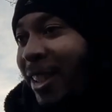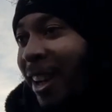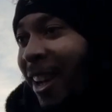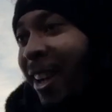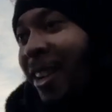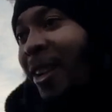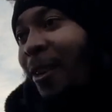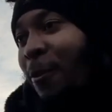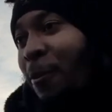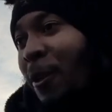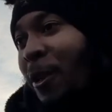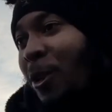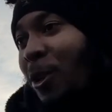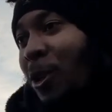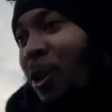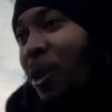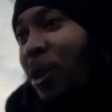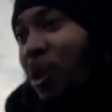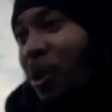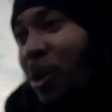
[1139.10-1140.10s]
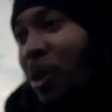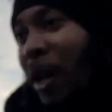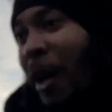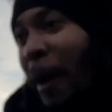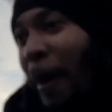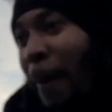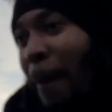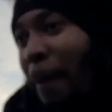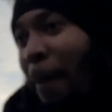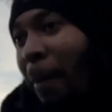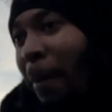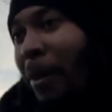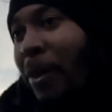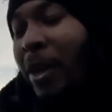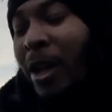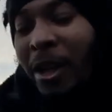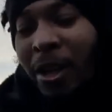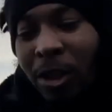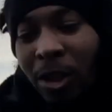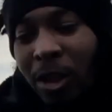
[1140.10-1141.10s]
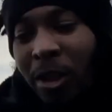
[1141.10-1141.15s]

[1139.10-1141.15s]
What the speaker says: yard and think you can do that. Then you're